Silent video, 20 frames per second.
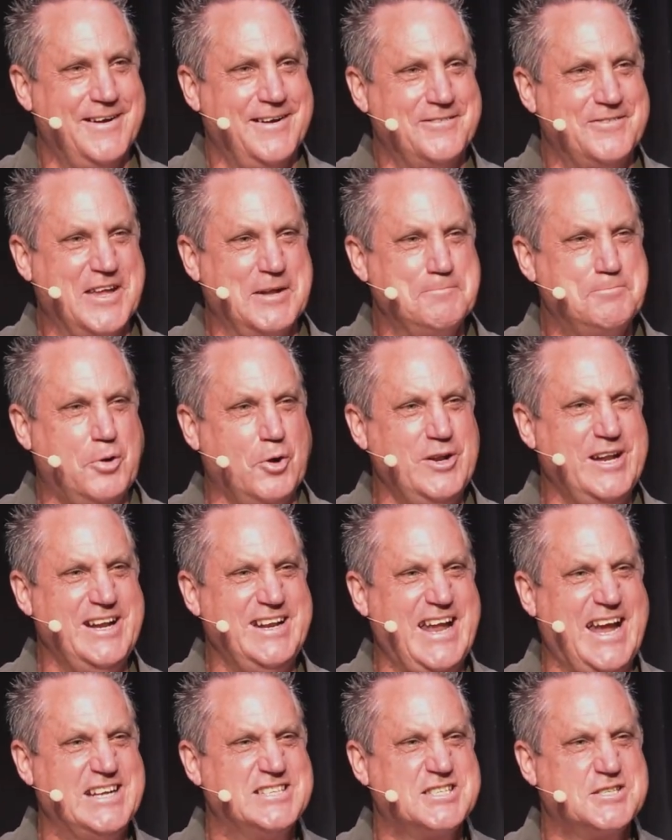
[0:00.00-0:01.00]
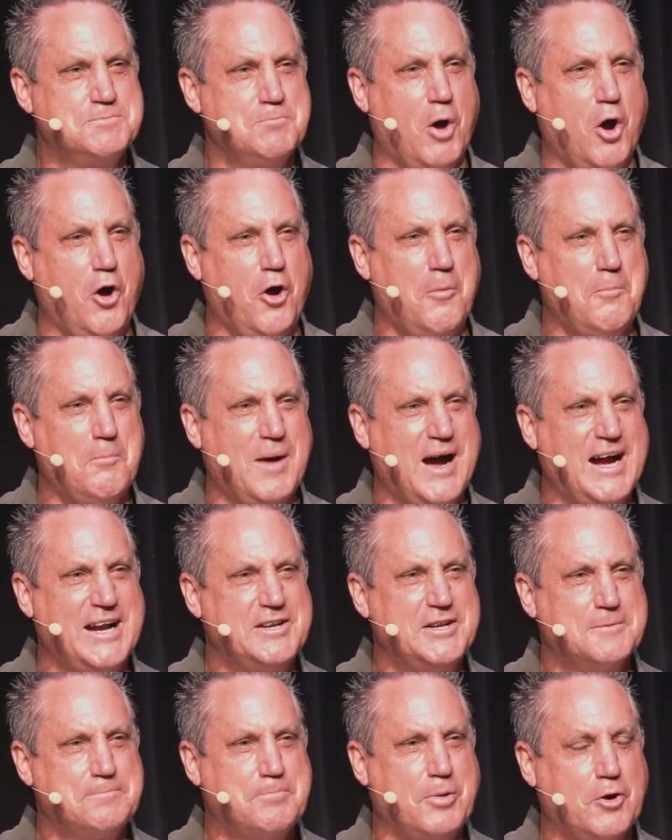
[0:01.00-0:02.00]
than putting a
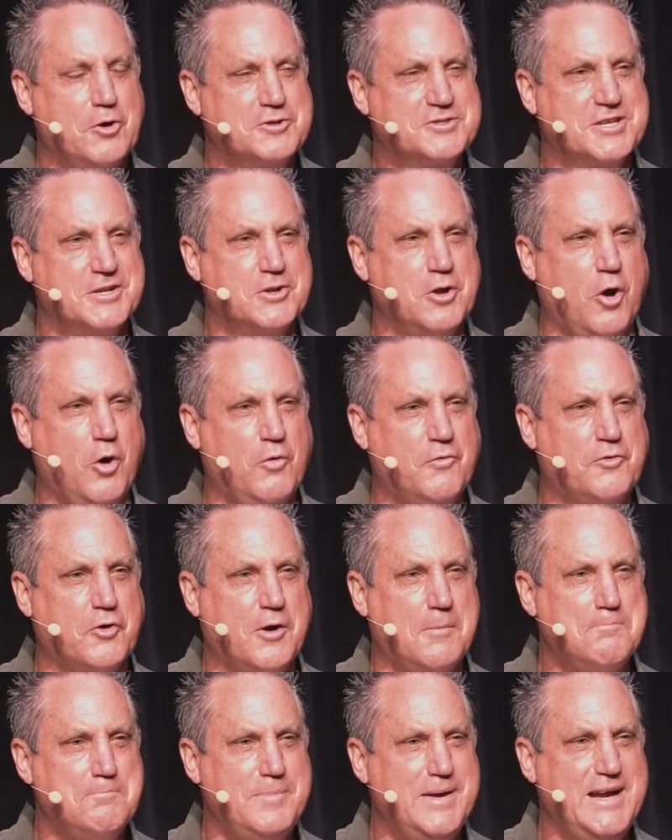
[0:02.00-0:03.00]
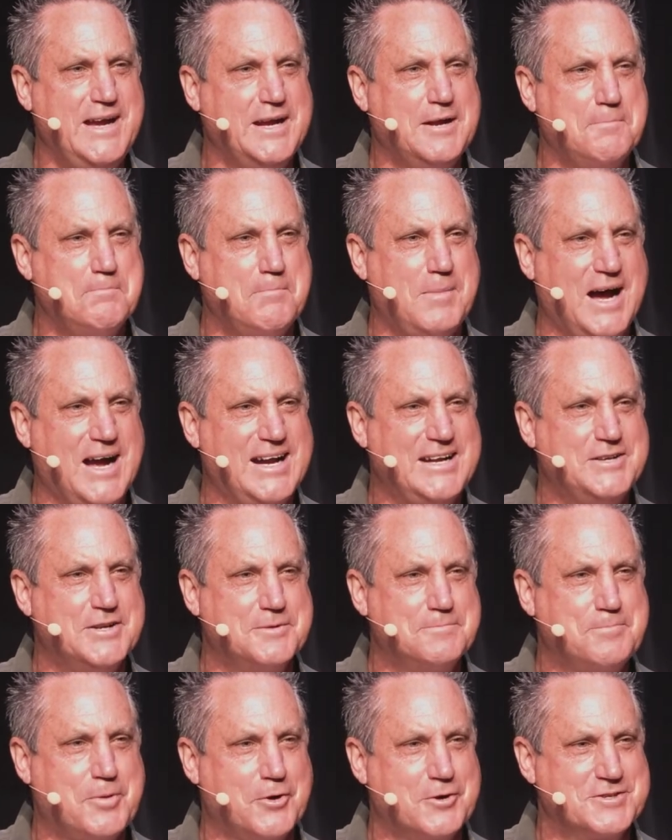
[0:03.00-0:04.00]
small-minded person over a
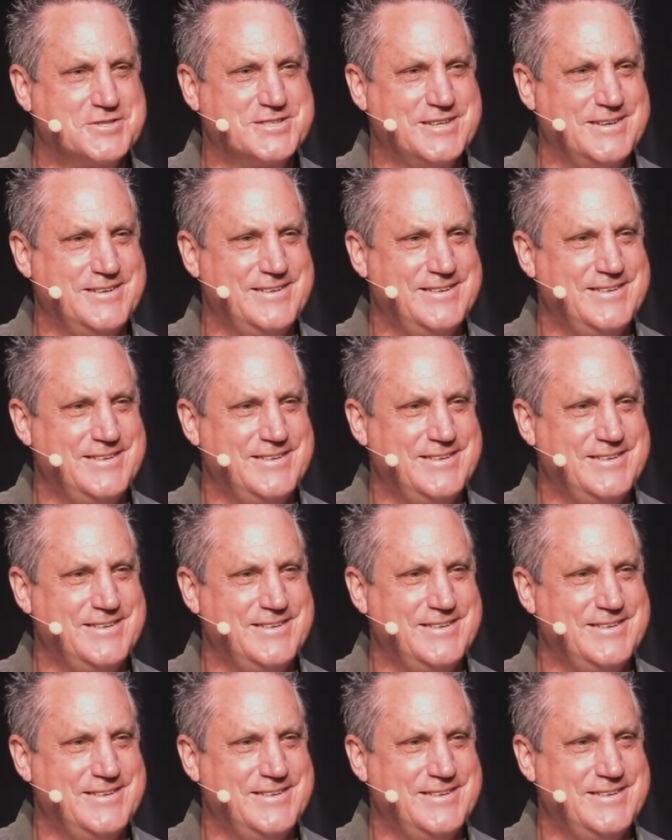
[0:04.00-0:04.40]
big-minded person.